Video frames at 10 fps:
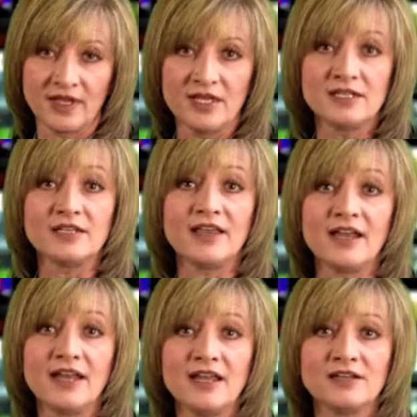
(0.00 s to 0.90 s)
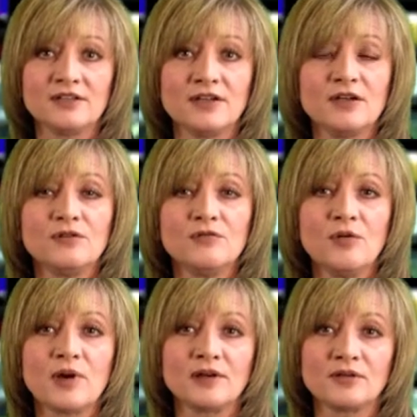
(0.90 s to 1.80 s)
To that end,
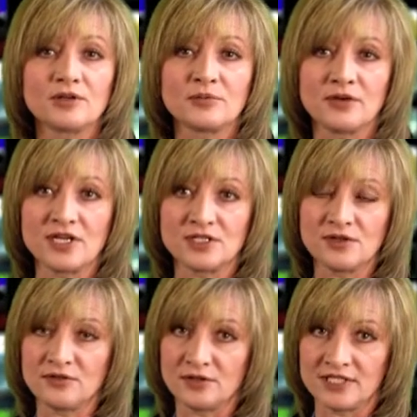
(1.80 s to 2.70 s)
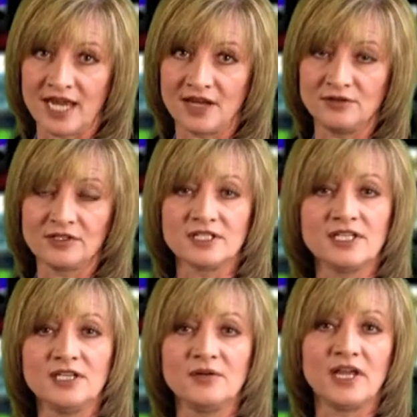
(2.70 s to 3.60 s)
Robard Corporation, through its annual
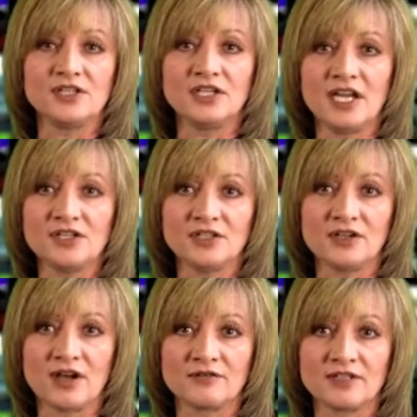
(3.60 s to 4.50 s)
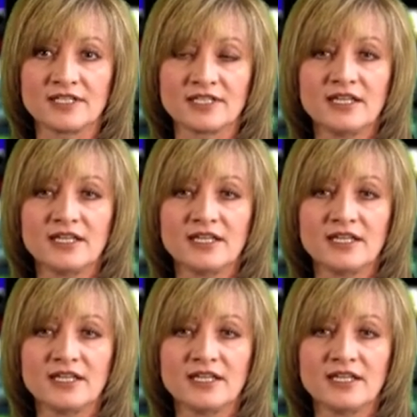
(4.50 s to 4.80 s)
Continuing Education Conference,